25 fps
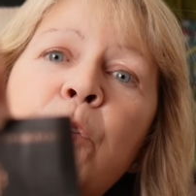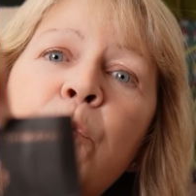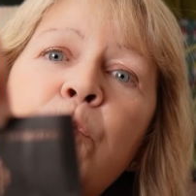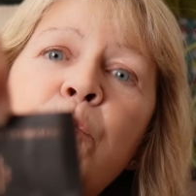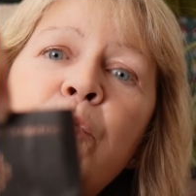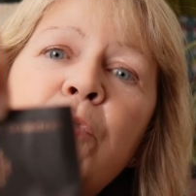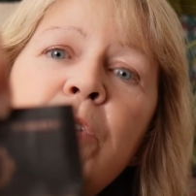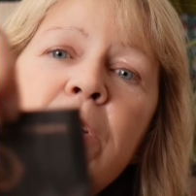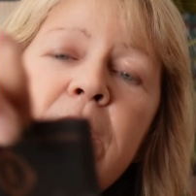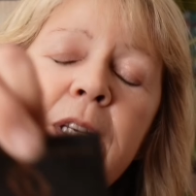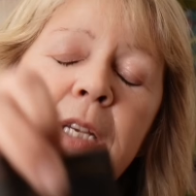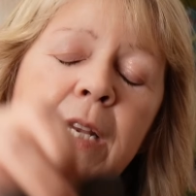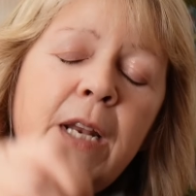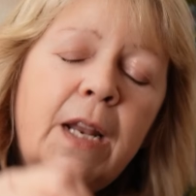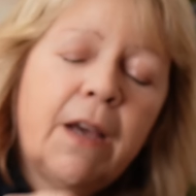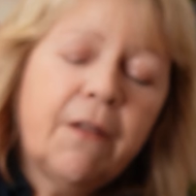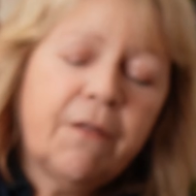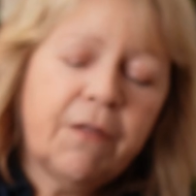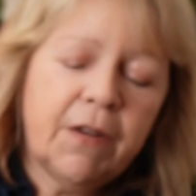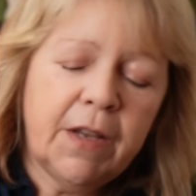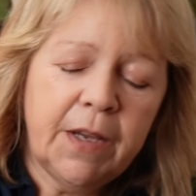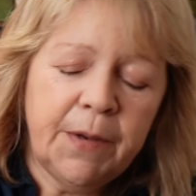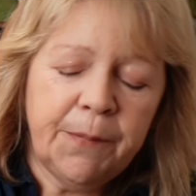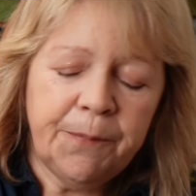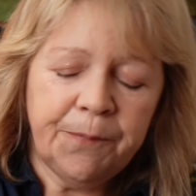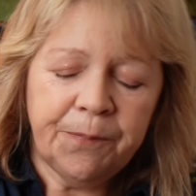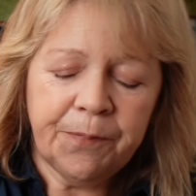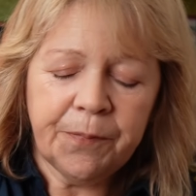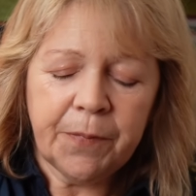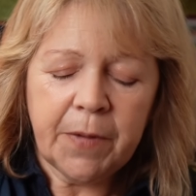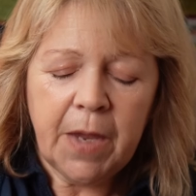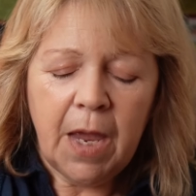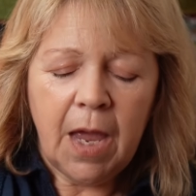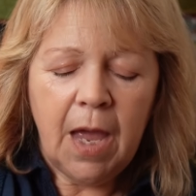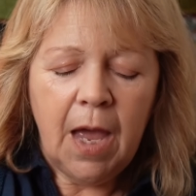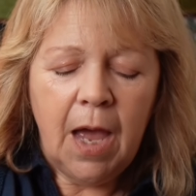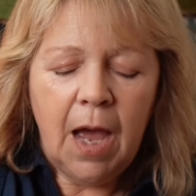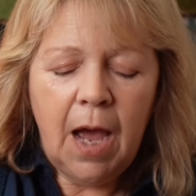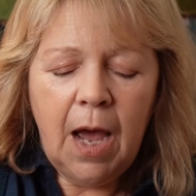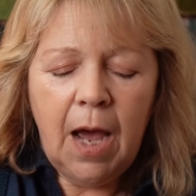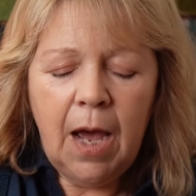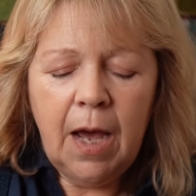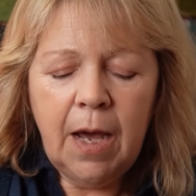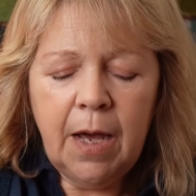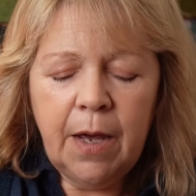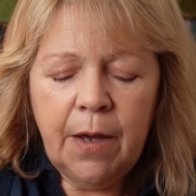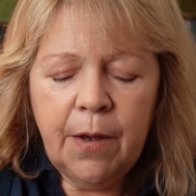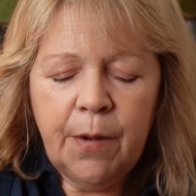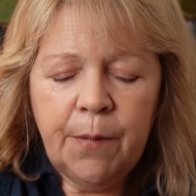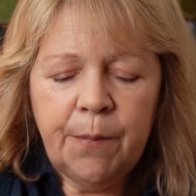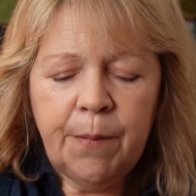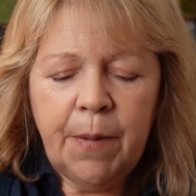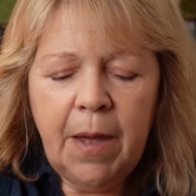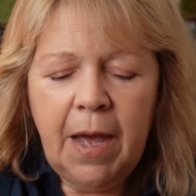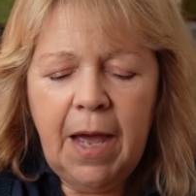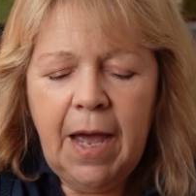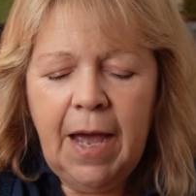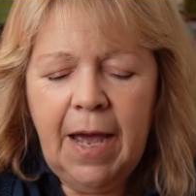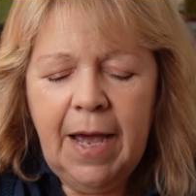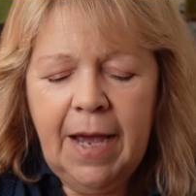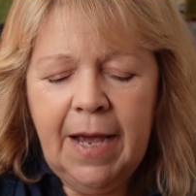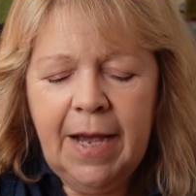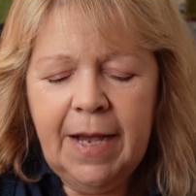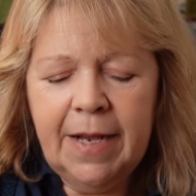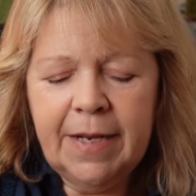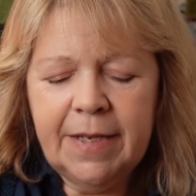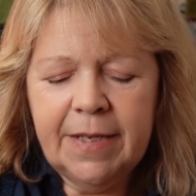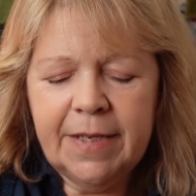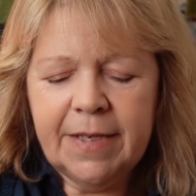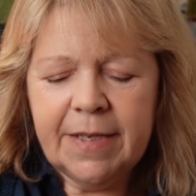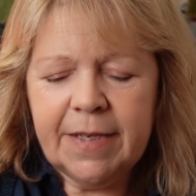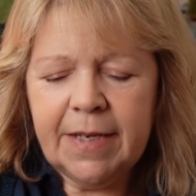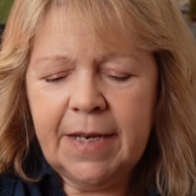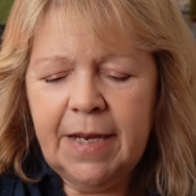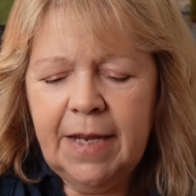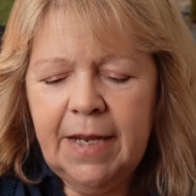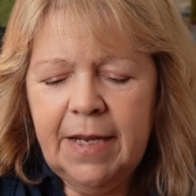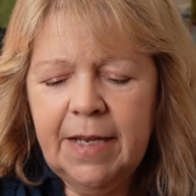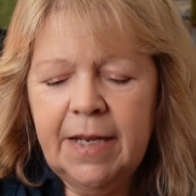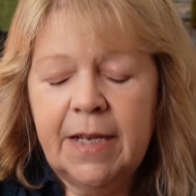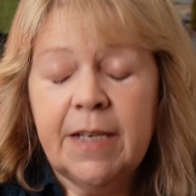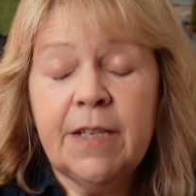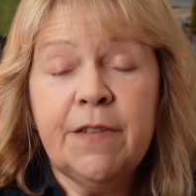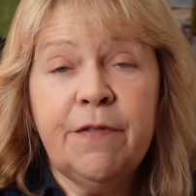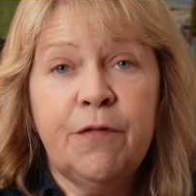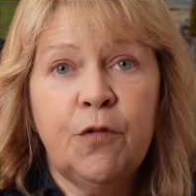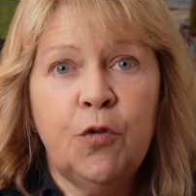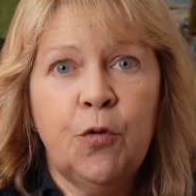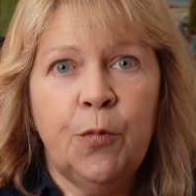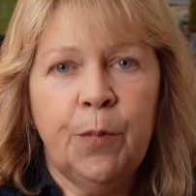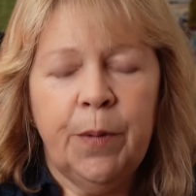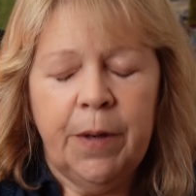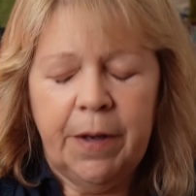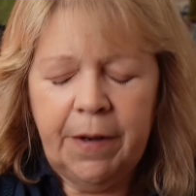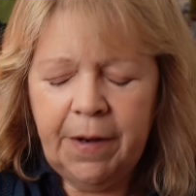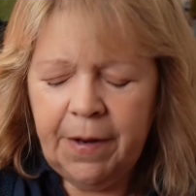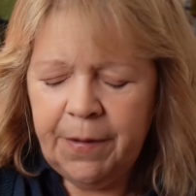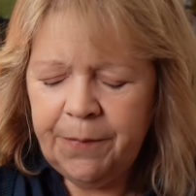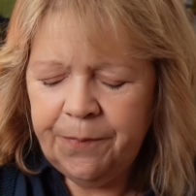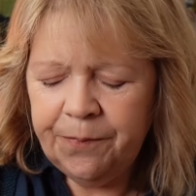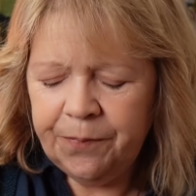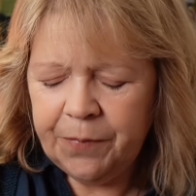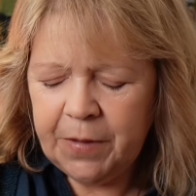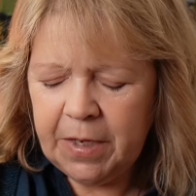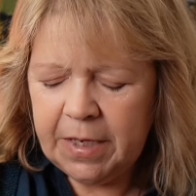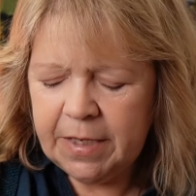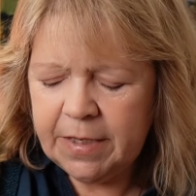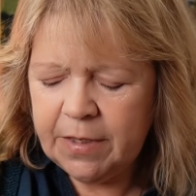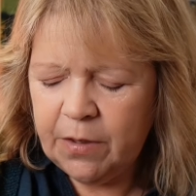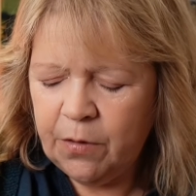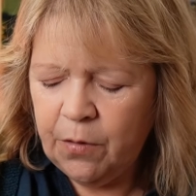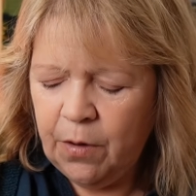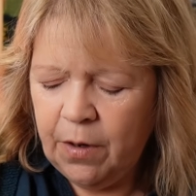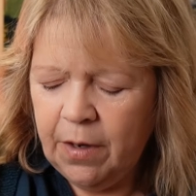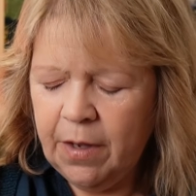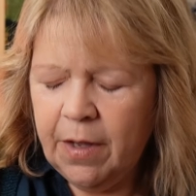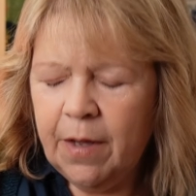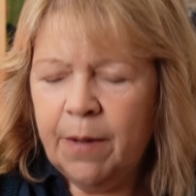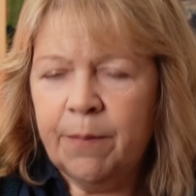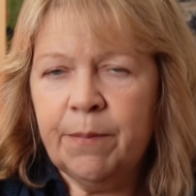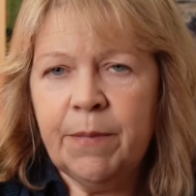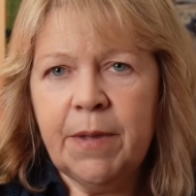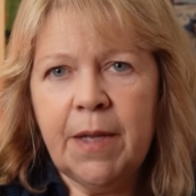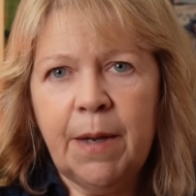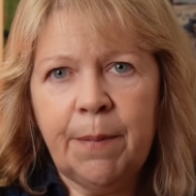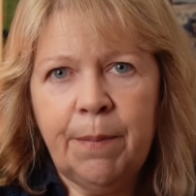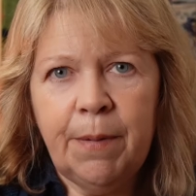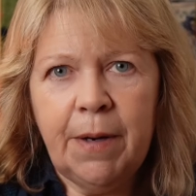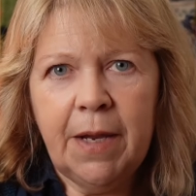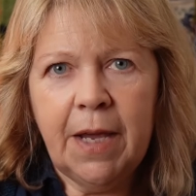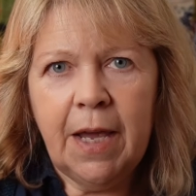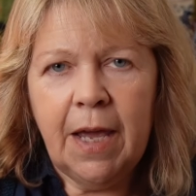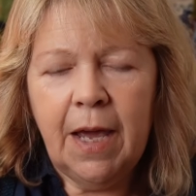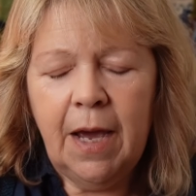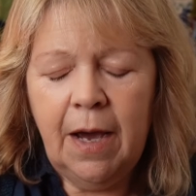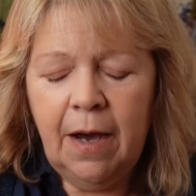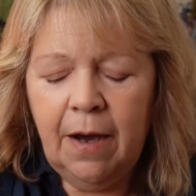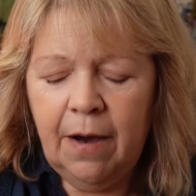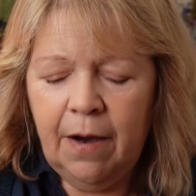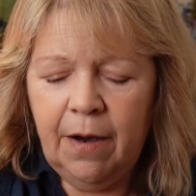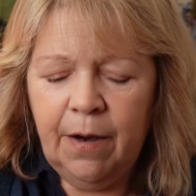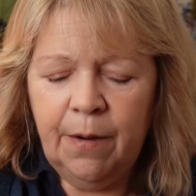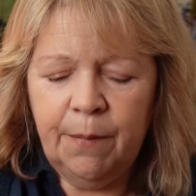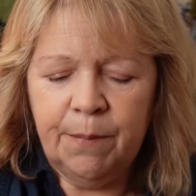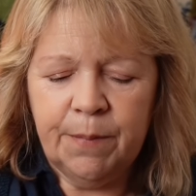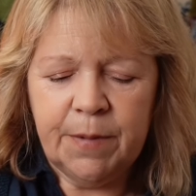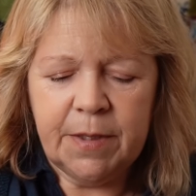pretty lovely, and it's 4-ply, so I am doubling it up.